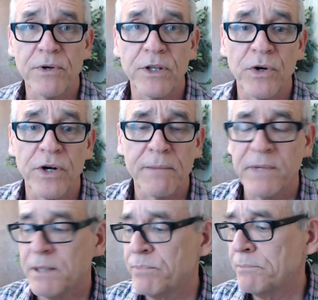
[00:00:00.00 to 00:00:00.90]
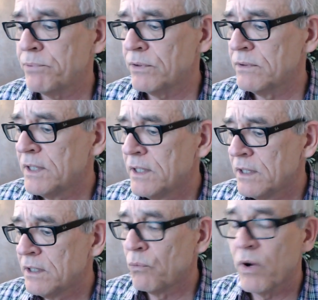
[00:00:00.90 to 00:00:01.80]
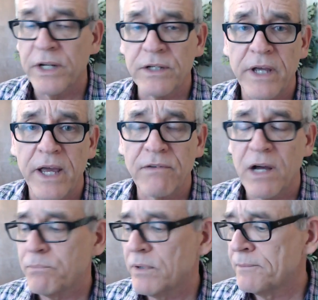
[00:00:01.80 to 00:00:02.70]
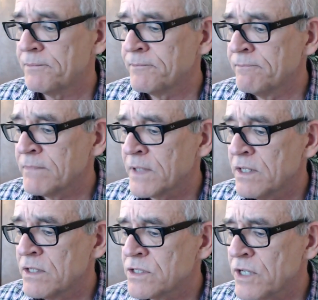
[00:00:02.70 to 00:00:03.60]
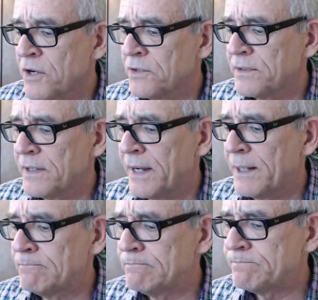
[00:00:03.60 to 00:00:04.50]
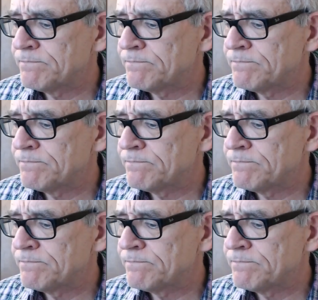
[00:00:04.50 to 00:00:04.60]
There weren't that many people wanting to have opera. So, um,